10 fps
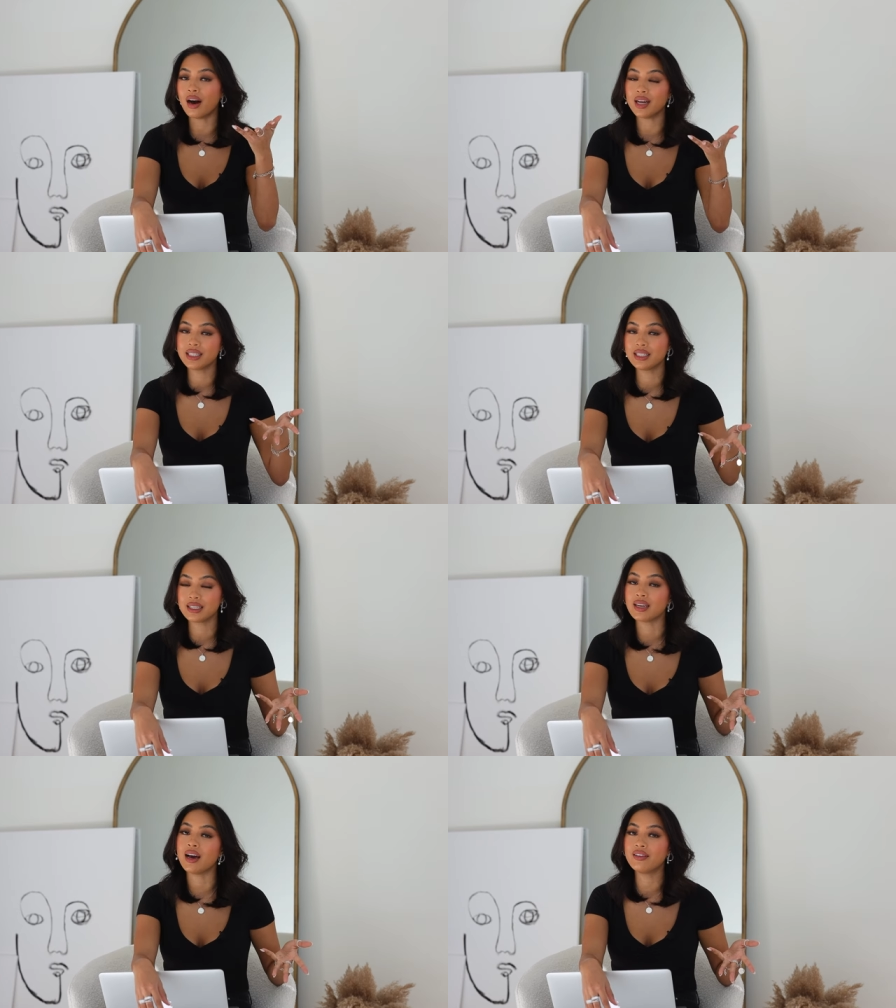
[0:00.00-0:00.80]

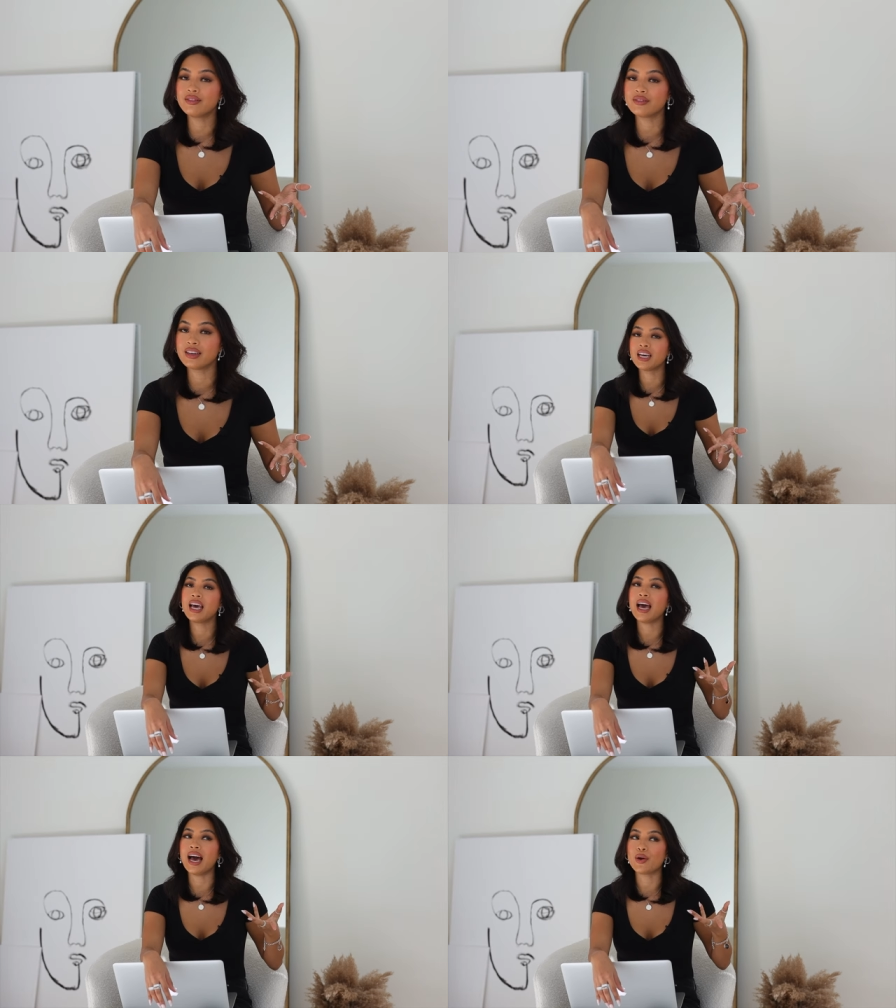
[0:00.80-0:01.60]
Oddly enough,
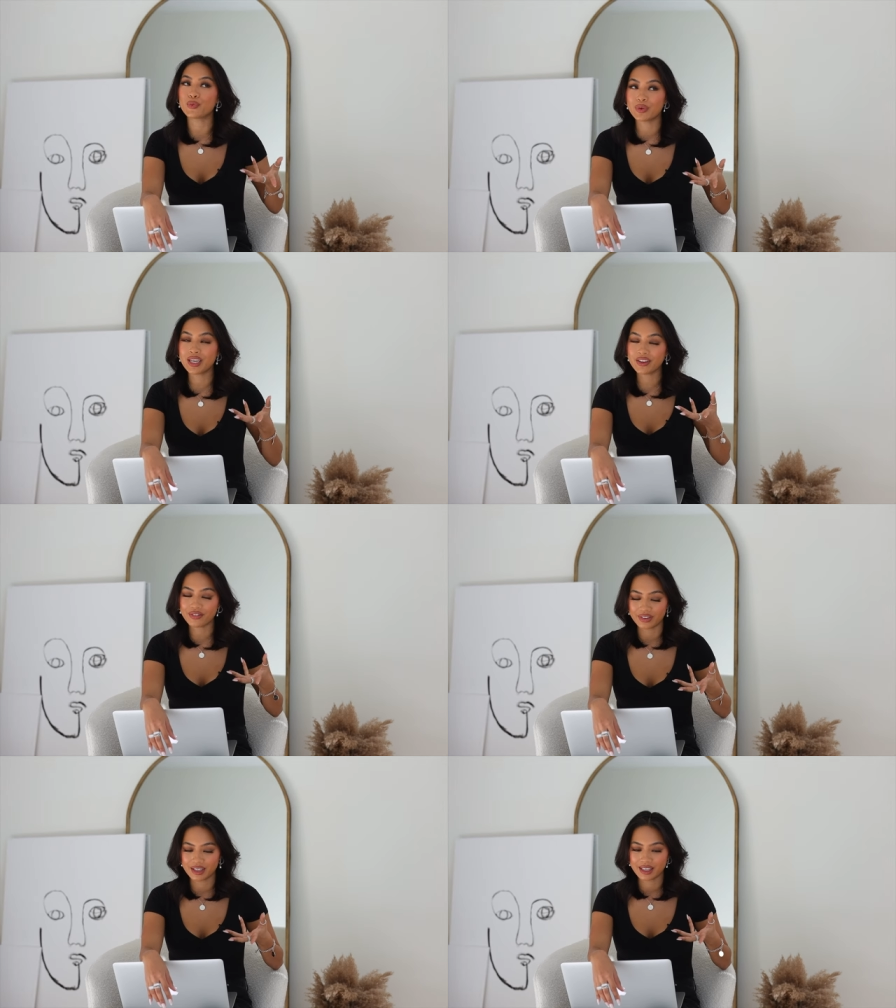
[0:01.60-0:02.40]
I really
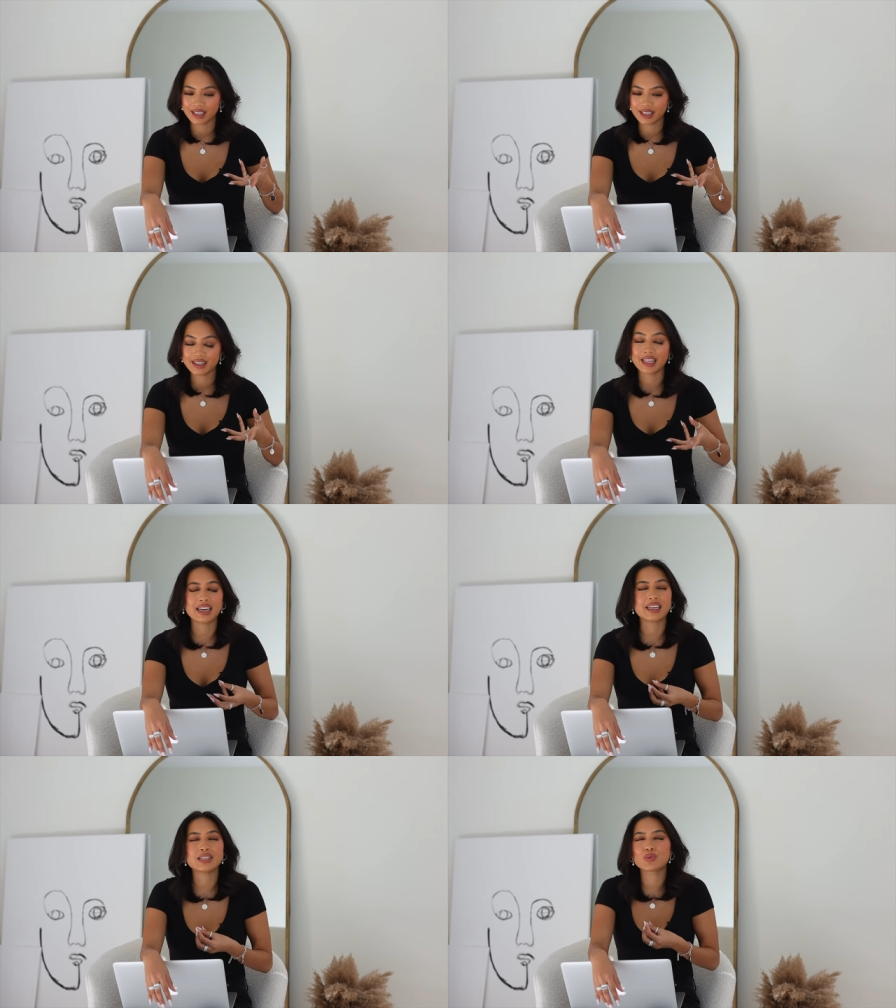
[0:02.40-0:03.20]
think that
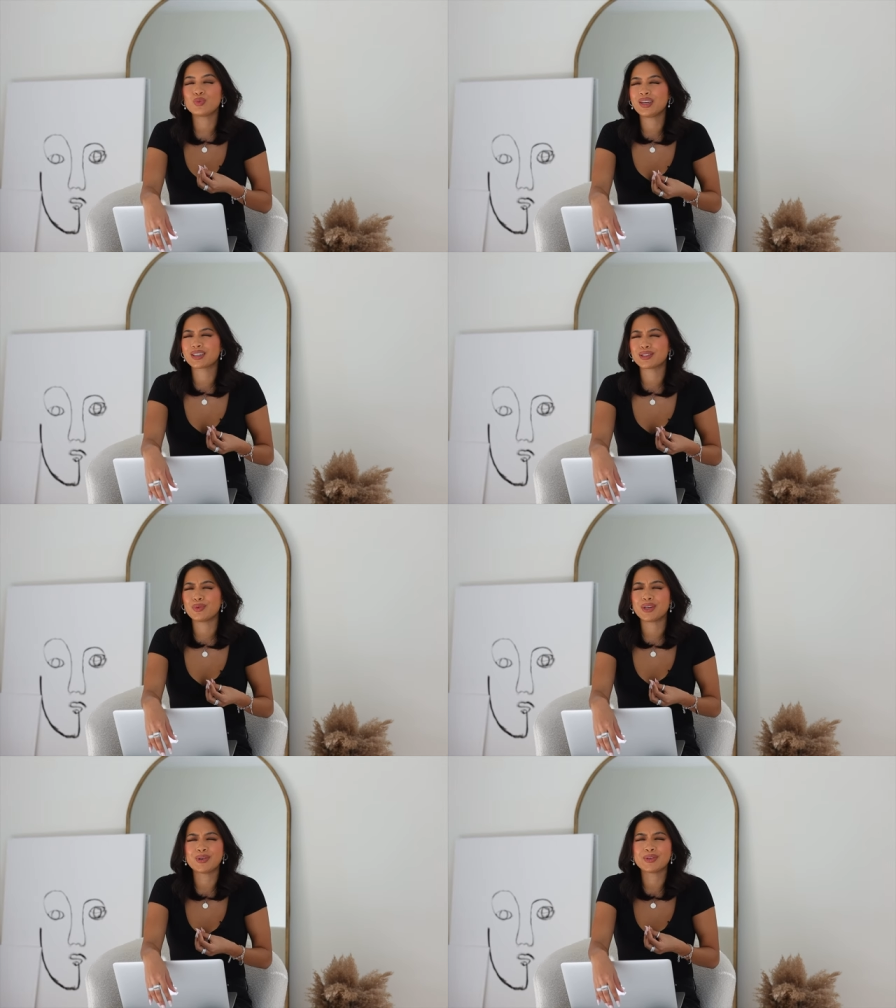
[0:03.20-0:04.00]
it is weird
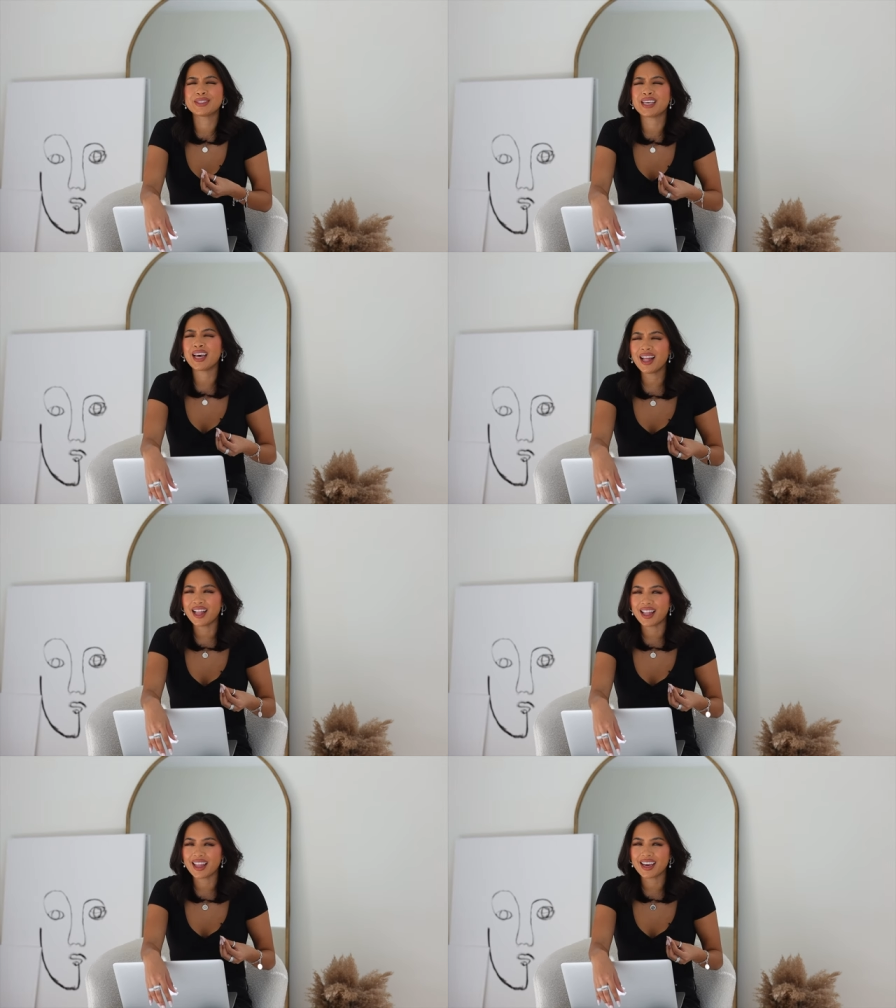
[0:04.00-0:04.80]
when a
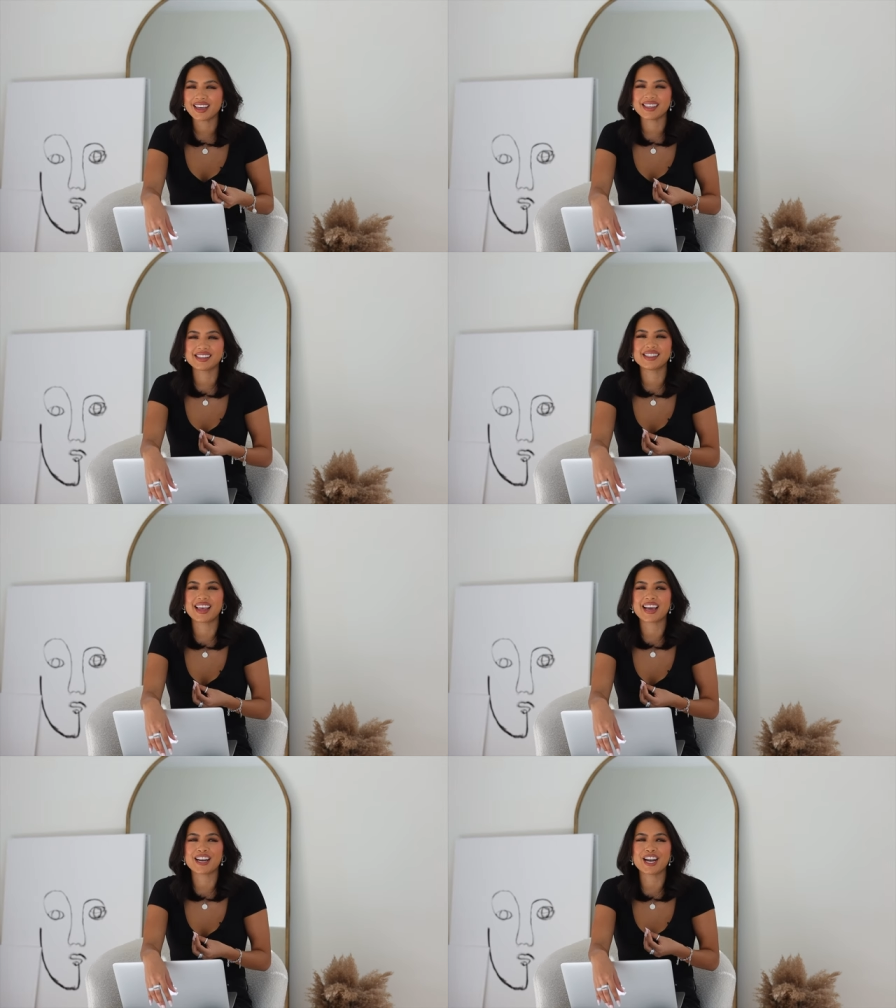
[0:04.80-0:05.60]
hotel is
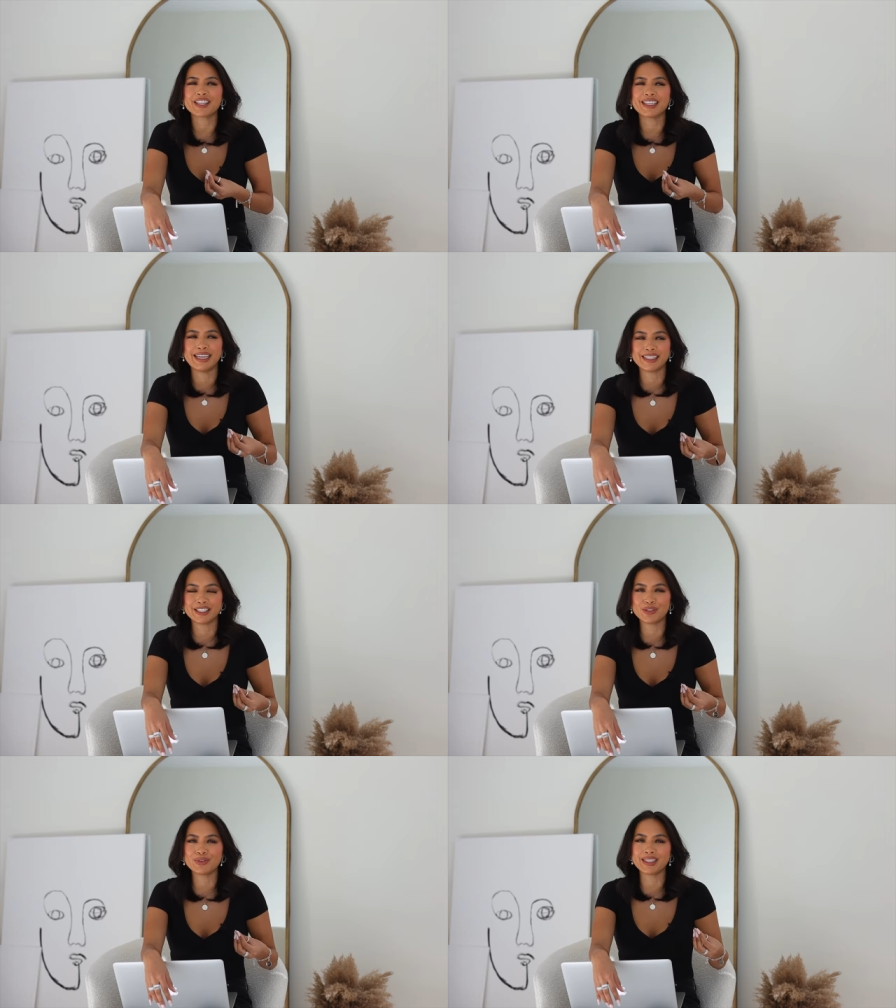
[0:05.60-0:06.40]
like not
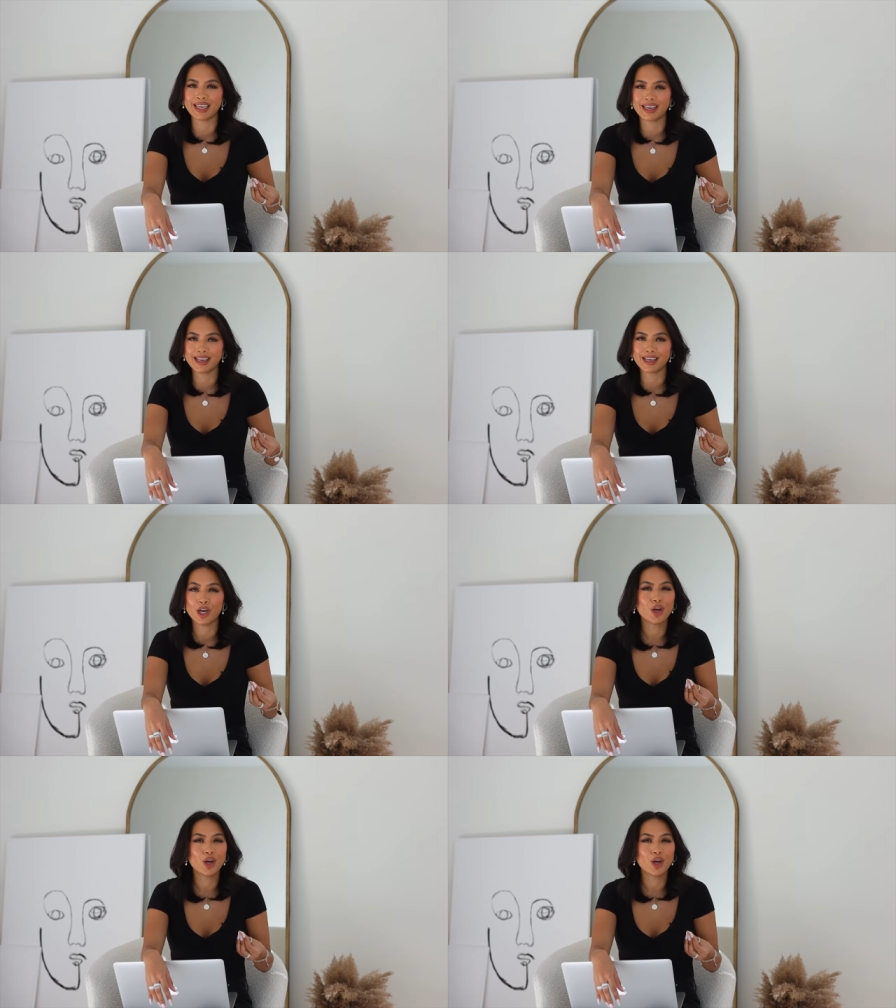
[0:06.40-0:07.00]
letting you take